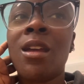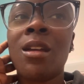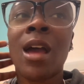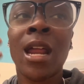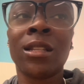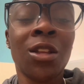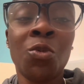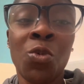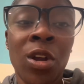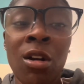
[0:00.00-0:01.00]
honestly,
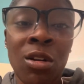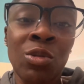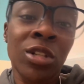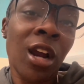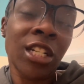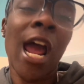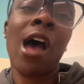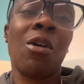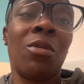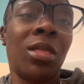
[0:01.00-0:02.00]
we're gonna lose our
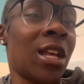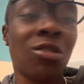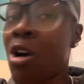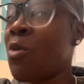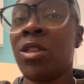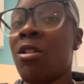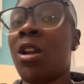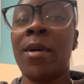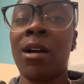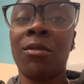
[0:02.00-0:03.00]
child. That's all we thought
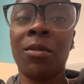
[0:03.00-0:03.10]
about.